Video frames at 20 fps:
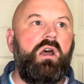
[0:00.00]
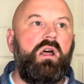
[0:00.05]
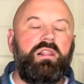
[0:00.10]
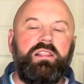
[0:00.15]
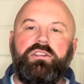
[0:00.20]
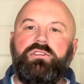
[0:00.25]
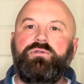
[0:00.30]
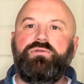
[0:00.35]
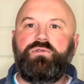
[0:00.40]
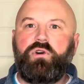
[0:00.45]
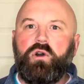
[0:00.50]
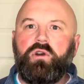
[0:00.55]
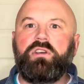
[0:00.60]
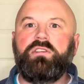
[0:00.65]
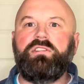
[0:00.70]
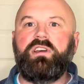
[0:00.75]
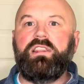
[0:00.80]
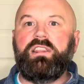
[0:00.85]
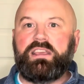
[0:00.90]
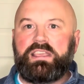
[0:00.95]
Let's
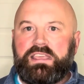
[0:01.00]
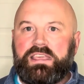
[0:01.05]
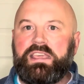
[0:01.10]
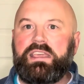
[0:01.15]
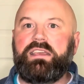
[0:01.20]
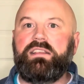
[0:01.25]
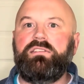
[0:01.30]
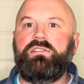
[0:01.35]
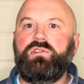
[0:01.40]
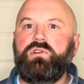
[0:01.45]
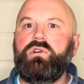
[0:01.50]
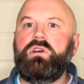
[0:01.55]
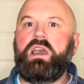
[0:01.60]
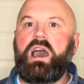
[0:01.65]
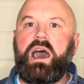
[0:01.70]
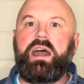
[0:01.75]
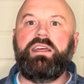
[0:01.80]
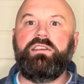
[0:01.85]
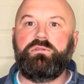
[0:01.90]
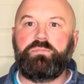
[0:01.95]
focus on the kids who
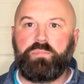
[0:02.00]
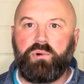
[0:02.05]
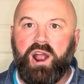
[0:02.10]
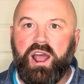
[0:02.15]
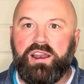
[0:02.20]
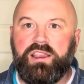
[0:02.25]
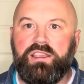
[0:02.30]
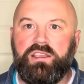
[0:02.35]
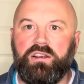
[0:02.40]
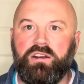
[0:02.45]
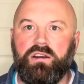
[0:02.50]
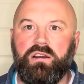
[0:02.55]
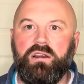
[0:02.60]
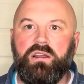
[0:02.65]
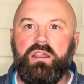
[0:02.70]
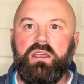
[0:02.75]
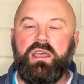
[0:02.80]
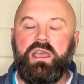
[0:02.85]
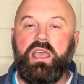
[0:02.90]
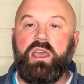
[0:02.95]
God has brought here
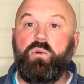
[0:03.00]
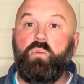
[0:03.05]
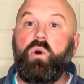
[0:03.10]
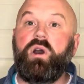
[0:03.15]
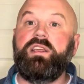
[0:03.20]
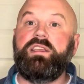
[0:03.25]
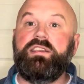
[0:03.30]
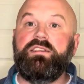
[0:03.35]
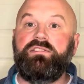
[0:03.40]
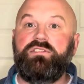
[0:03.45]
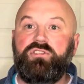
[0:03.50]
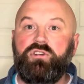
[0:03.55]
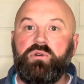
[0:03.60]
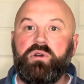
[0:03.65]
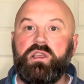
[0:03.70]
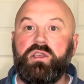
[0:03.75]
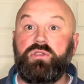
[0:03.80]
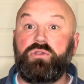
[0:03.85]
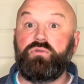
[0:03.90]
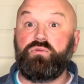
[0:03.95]
and what he's
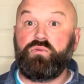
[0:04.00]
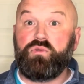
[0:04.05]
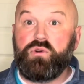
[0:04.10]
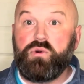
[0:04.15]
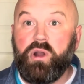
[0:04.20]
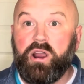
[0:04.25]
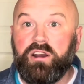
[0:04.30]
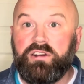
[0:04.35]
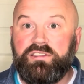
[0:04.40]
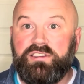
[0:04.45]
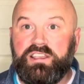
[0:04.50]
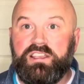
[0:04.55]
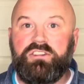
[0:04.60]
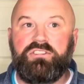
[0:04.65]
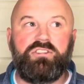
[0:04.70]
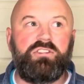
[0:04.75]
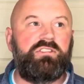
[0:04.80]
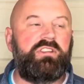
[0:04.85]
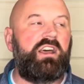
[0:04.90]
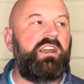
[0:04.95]
doing through our
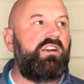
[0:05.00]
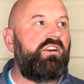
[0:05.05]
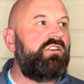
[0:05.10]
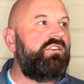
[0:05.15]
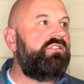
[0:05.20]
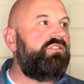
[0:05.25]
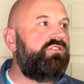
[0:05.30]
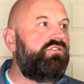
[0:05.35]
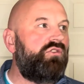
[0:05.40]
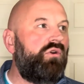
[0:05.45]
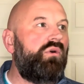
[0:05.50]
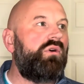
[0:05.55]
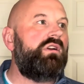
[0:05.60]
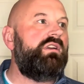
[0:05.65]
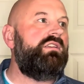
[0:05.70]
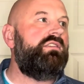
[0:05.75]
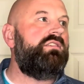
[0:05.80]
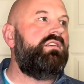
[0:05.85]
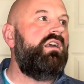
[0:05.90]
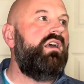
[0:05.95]
teachers. I heard
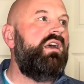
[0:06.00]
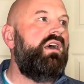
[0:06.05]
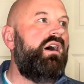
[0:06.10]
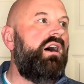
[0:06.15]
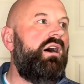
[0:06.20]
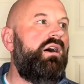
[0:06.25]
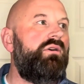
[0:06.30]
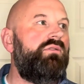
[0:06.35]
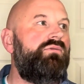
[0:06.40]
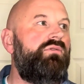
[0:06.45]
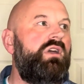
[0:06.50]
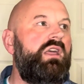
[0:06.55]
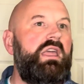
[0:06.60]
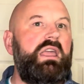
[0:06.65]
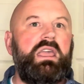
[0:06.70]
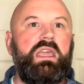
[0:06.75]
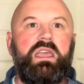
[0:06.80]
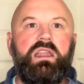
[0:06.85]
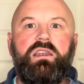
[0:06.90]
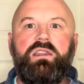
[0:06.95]
stories of
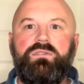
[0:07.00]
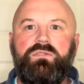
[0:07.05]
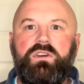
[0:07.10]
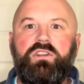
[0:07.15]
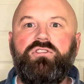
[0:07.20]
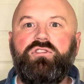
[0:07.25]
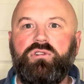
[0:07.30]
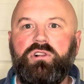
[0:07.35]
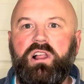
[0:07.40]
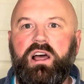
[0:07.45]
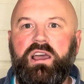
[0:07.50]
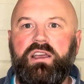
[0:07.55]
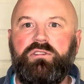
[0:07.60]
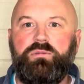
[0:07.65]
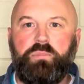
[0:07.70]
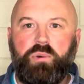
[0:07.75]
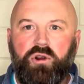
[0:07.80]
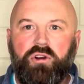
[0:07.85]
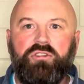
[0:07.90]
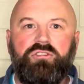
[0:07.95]

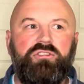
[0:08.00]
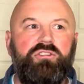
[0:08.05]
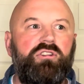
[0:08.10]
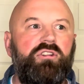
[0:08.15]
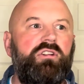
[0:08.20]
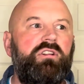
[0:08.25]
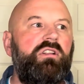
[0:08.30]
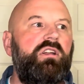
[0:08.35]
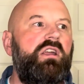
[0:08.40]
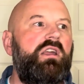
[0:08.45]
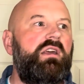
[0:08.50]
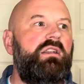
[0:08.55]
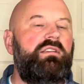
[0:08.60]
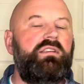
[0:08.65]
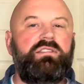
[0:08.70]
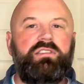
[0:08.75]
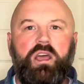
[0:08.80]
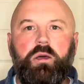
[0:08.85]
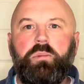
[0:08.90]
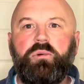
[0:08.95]
individualized personal
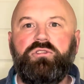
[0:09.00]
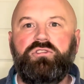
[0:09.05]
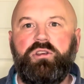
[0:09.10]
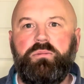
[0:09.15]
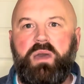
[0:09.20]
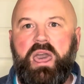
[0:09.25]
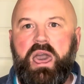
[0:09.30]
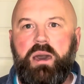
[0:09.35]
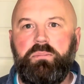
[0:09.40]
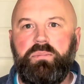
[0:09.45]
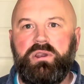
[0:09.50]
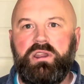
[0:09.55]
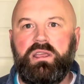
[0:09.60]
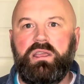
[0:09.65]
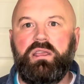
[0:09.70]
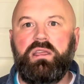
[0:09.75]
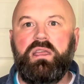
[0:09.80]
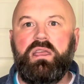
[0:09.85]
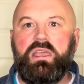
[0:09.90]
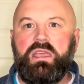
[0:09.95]
discipleship
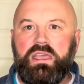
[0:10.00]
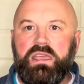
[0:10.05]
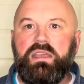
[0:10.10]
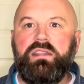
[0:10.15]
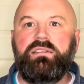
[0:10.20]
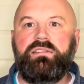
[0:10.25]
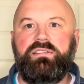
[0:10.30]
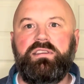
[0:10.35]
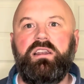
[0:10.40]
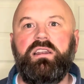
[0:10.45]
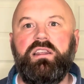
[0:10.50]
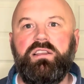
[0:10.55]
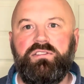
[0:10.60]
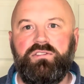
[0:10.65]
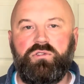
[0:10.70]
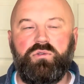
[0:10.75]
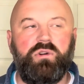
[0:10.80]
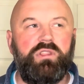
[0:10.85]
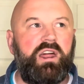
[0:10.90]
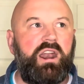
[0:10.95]
happening in Sunday
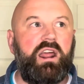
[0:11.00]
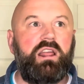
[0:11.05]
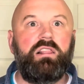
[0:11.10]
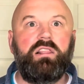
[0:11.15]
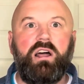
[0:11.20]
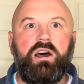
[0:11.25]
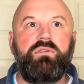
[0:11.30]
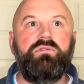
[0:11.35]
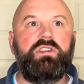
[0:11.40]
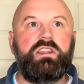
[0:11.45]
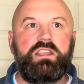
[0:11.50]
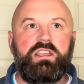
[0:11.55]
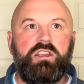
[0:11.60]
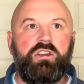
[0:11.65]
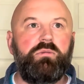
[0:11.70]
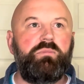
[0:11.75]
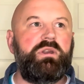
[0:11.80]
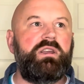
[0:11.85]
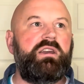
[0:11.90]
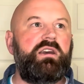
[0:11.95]
school that I love to
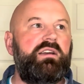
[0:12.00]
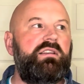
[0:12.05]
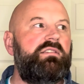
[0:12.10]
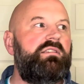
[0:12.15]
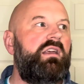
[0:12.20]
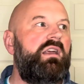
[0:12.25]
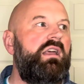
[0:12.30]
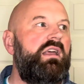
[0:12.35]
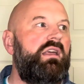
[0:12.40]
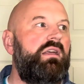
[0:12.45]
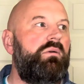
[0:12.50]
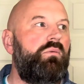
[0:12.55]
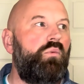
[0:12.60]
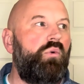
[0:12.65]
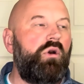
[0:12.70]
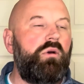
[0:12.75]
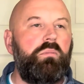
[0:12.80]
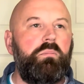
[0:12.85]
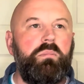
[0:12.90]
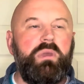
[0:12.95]
hear because
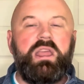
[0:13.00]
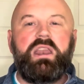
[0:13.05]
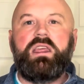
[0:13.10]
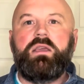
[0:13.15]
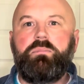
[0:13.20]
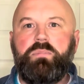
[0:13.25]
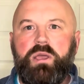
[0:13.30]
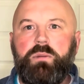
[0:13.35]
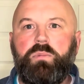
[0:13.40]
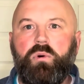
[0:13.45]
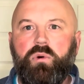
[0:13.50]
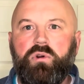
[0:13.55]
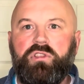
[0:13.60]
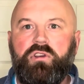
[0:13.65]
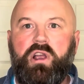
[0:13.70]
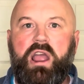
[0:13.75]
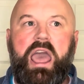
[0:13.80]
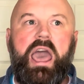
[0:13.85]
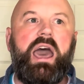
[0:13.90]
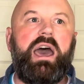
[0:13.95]
we're meeting people where
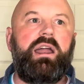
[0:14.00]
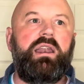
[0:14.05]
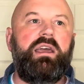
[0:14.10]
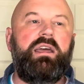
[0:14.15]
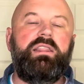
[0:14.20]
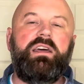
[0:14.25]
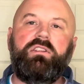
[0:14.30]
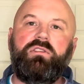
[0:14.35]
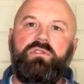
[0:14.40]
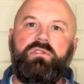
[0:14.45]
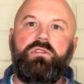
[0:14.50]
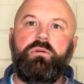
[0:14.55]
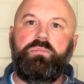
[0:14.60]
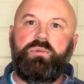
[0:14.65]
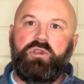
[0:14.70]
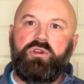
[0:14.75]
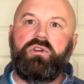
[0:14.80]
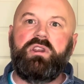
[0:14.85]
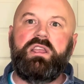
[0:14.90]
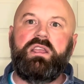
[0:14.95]
they're at. And that's the
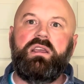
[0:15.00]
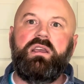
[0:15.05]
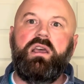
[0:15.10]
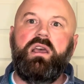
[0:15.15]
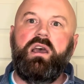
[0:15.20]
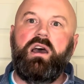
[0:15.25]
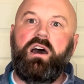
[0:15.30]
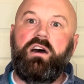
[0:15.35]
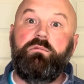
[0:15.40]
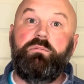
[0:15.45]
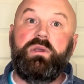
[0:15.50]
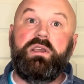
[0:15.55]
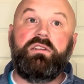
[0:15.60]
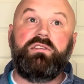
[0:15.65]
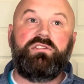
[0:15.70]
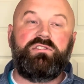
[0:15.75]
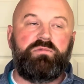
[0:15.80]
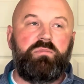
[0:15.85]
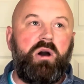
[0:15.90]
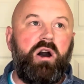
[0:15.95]
beauty of being
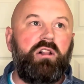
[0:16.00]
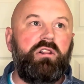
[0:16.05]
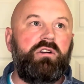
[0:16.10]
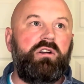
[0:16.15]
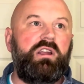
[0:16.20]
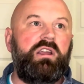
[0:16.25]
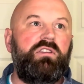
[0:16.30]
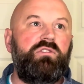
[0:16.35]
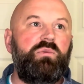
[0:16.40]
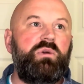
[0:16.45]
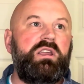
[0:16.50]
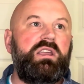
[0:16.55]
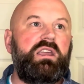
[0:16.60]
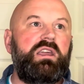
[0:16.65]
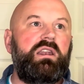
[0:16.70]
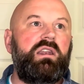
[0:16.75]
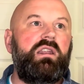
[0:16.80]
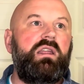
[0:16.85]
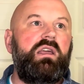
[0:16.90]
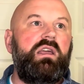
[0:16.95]
smaller, is we
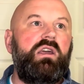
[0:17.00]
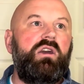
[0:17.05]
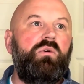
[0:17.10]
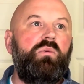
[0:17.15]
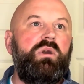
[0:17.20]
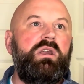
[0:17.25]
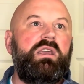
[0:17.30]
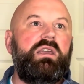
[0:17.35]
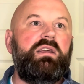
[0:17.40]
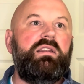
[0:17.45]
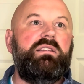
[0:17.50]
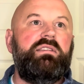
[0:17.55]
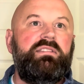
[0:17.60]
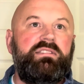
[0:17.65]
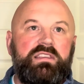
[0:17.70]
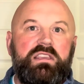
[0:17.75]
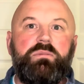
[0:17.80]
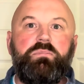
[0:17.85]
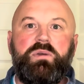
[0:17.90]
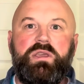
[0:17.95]
can
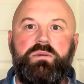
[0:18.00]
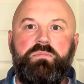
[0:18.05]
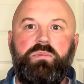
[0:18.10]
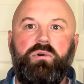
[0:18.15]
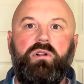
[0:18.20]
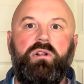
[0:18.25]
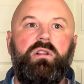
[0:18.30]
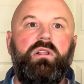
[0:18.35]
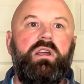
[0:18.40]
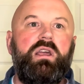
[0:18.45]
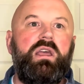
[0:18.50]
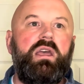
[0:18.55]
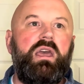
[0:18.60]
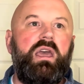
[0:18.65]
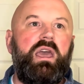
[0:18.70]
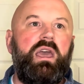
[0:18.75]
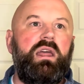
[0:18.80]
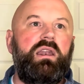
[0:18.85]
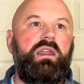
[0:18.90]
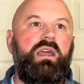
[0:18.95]
see people,
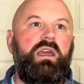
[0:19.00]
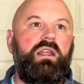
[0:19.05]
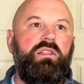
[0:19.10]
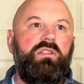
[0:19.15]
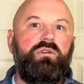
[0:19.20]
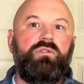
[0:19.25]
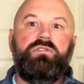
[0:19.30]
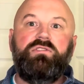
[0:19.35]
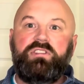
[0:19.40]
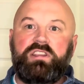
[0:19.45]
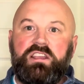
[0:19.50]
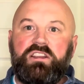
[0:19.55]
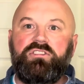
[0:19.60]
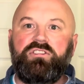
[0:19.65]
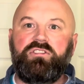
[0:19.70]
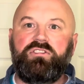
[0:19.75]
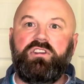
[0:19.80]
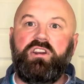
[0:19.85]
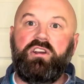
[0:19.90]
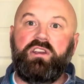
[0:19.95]
and those
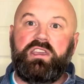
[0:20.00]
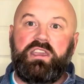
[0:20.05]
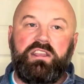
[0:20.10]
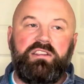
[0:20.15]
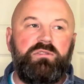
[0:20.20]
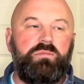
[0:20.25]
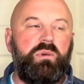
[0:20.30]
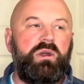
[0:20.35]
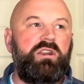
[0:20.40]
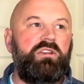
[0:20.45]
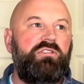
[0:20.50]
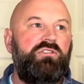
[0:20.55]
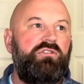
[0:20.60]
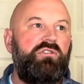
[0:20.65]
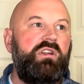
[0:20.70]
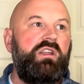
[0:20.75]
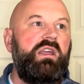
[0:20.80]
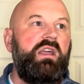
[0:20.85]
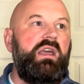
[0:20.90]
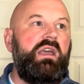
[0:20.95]
teachers in our kids
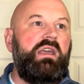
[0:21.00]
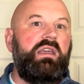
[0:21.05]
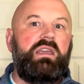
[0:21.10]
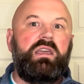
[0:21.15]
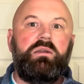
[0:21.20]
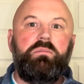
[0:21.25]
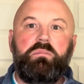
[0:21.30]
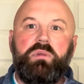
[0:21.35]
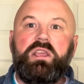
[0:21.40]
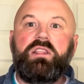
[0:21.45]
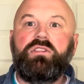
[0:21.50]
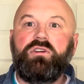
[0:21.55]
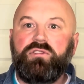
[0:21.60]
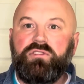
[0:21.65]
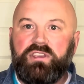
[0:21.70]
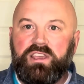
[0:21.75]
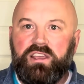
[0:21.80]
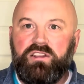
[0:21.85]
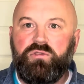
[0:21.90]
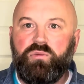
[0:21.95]
ministry can meet those
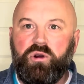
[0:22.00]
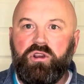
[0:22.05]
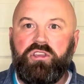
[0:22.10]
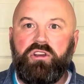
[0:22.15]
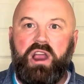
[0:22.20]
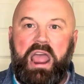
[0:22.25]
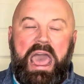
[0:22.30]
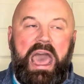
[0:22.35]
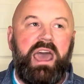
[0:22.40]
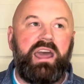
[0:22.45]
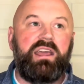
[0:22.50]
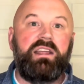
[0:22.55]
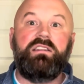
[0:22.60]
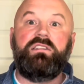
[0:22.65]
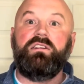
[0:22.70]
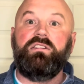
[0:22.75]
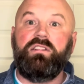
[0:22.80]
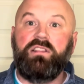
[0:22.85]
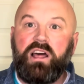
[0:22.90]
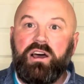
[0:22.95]
kids where they're at and
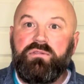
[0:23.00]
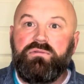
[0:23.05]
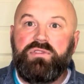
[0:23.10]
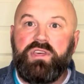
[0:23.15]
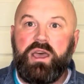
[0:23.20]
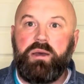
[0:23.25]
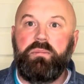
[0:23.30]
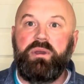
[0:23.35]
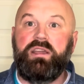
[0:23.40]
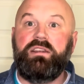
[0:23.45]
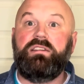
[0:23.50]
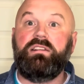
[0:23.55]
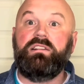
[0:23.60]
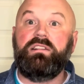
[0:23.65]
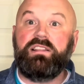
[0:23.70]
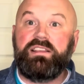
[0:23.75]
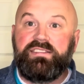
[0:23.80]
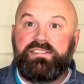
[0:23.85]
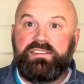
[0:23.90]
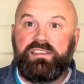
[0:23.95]
to love them and to
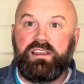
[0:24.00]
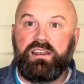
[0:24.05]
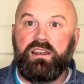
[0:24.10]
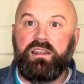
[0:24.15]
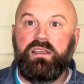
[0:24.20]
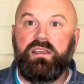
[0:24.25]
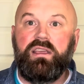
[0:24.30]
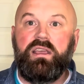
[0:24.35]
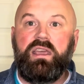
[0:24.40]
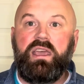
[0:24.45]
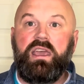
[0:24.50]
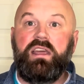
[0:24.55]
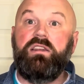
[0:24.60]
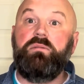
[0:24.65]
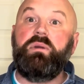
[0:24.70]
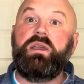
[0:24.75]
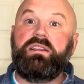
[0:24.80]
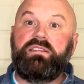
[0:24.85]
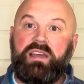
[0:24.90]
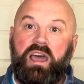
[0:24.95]
listen and to
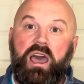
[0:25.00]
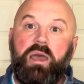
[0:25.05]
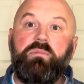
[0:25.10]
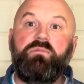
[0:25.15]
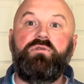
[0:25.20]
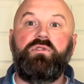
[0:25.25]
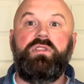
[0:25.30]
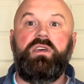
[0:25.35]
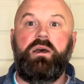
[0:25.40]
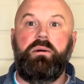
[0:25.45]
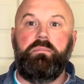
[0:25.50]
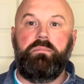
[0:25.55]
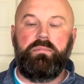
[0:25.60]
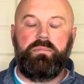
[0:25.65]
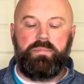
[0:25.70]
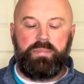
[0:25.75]
make time for them.